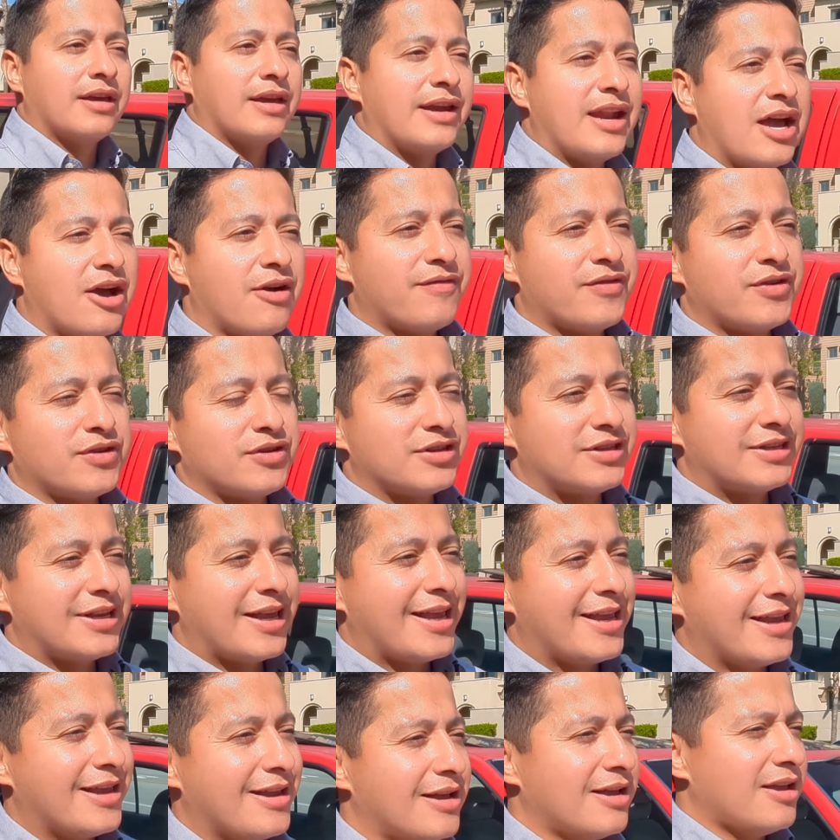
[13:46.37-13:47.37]
And now if you're
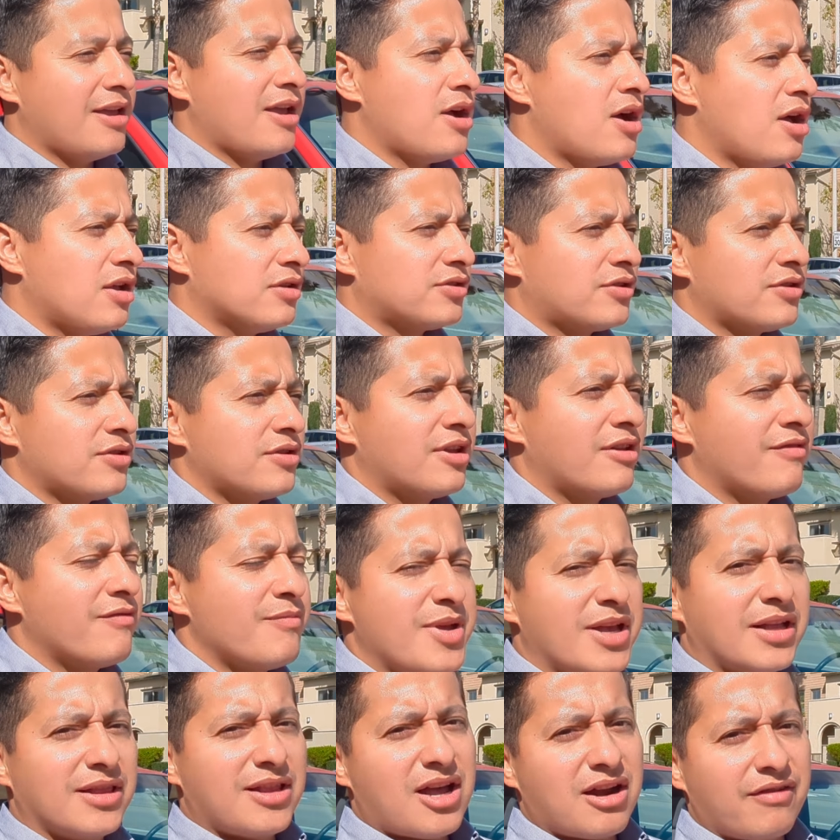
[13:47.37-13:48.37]
saying, hey Oscar, you're
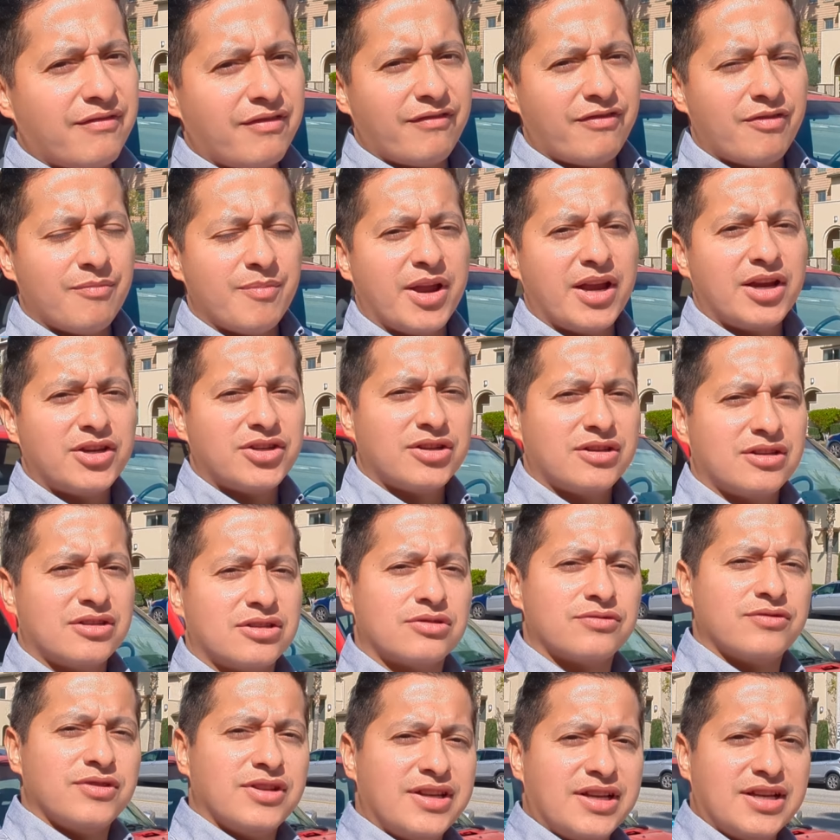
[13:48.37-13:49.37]
giving me a lot of information, this
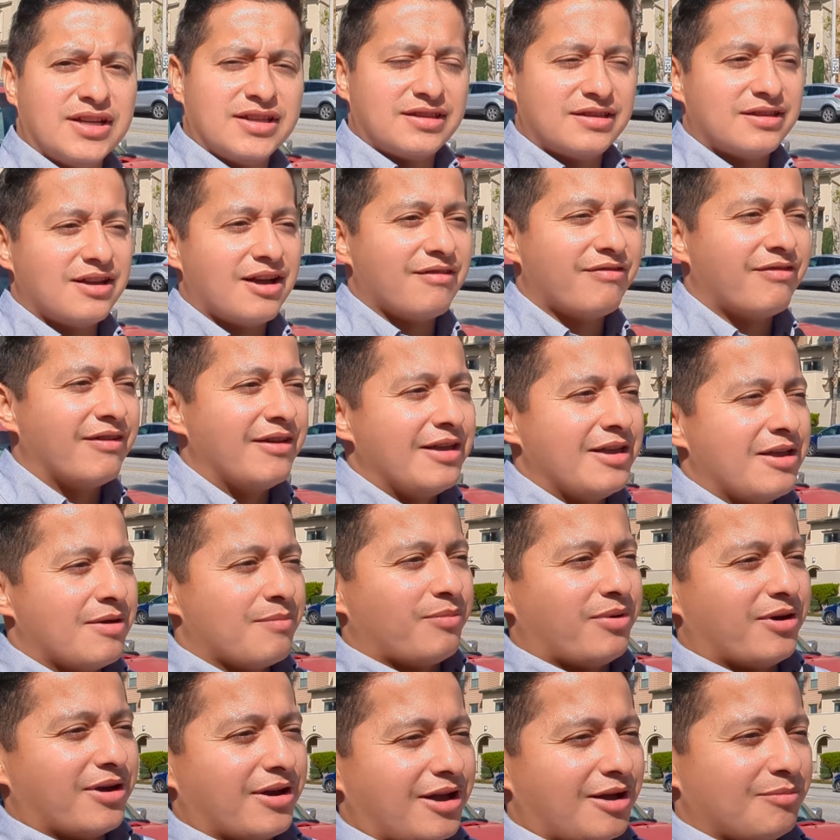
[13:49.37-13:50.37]
is really good stuff,
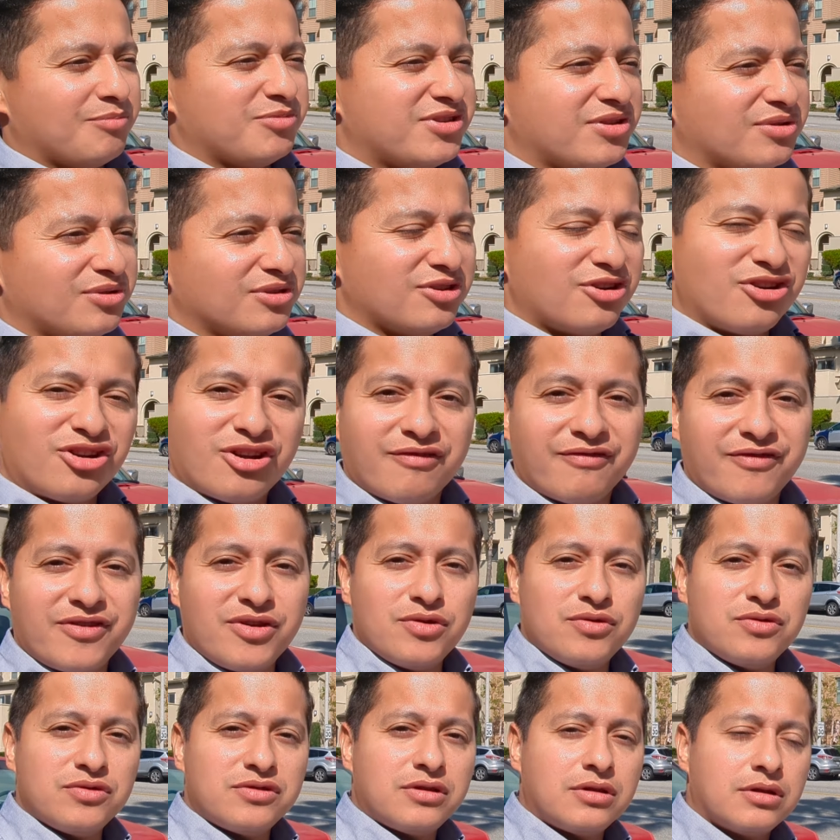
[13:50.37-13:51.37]
but I'm still a little
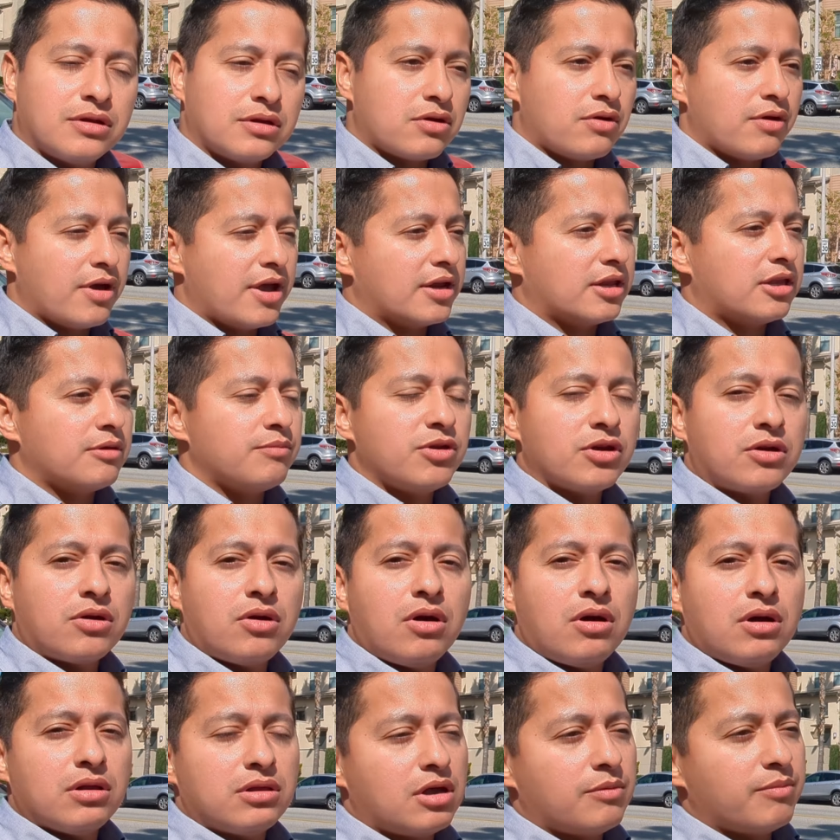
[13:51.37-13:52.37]
confused, go ahead, give me a
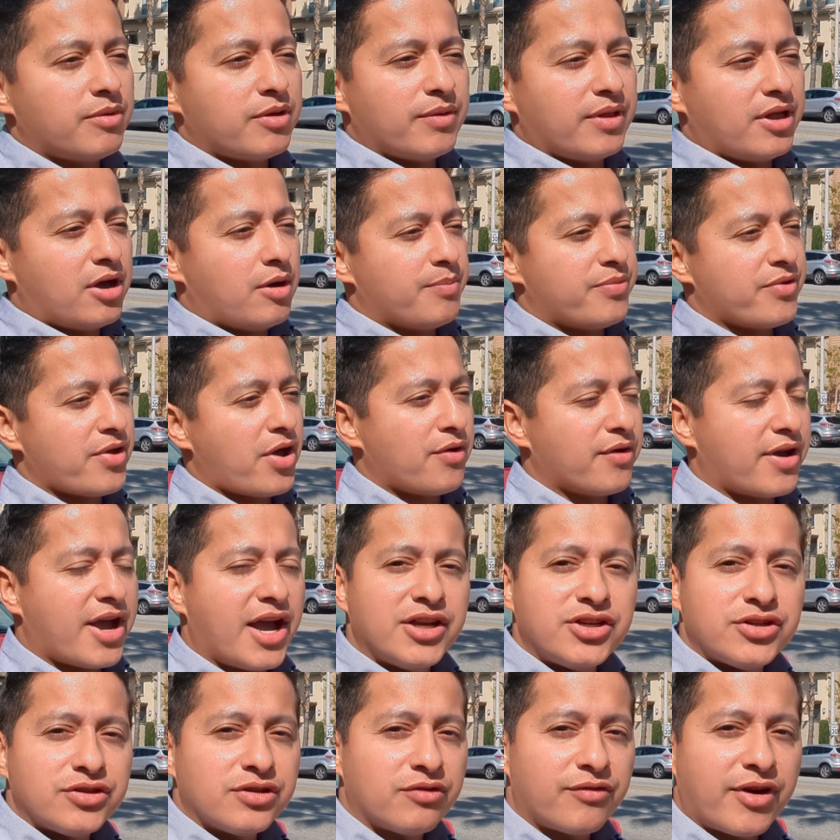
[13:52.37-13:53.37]
call. I'll be able to help you out,
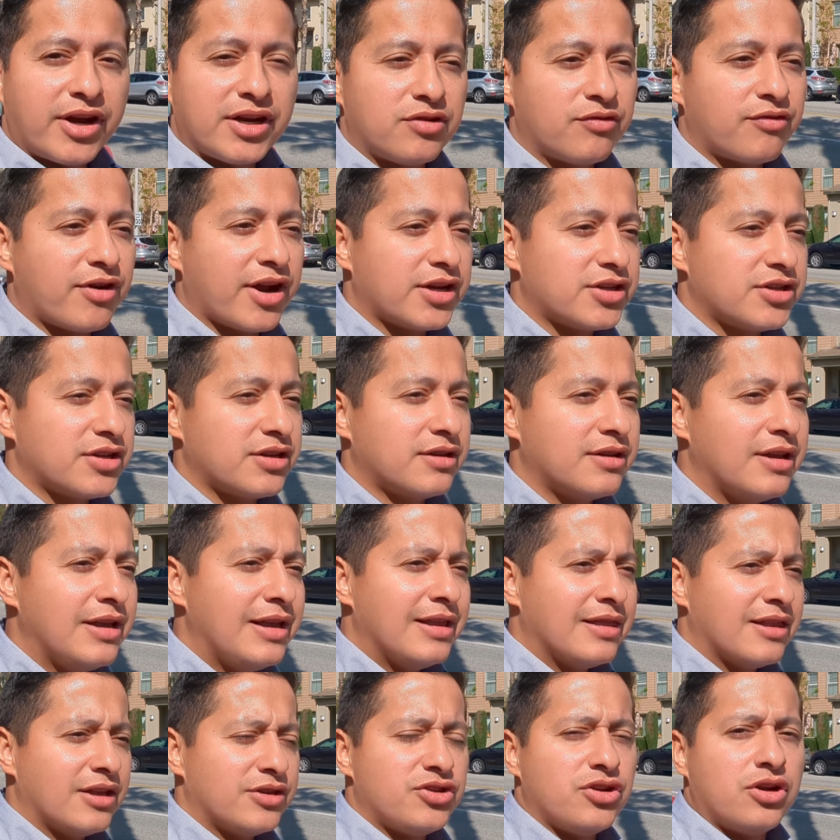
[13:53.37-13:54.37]
guide you in the right direction,
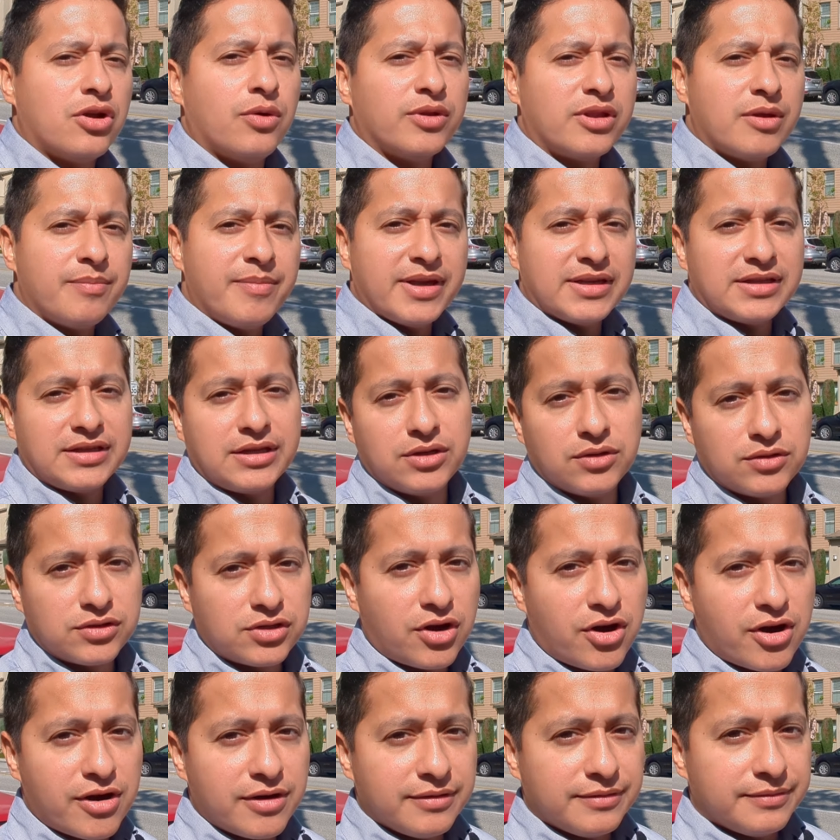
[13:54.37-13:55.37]
let you know what the best deals
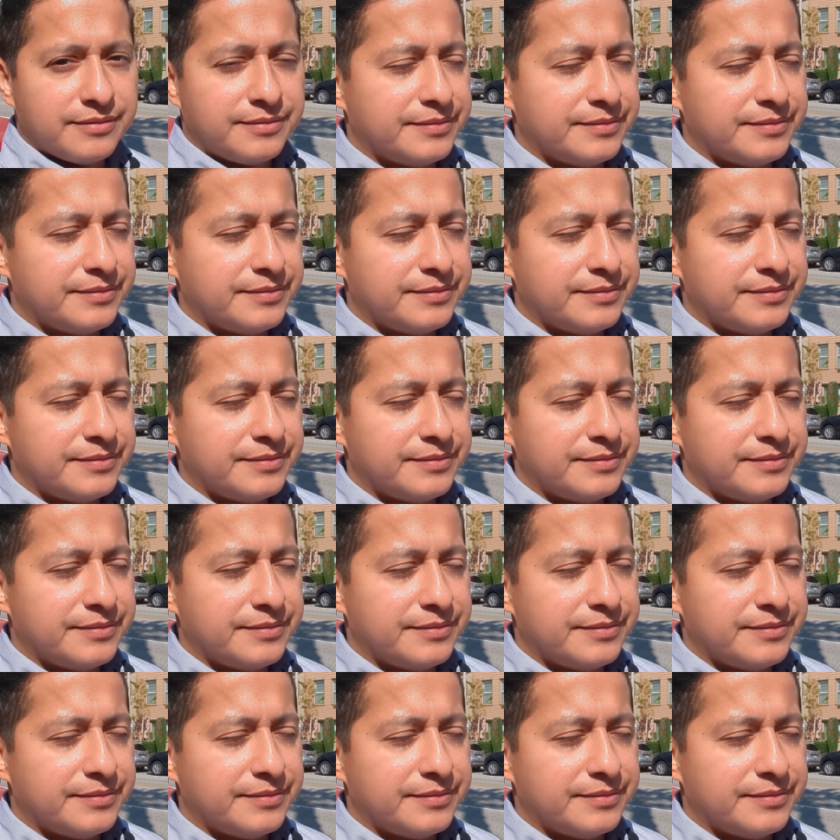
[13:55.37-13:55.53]
are.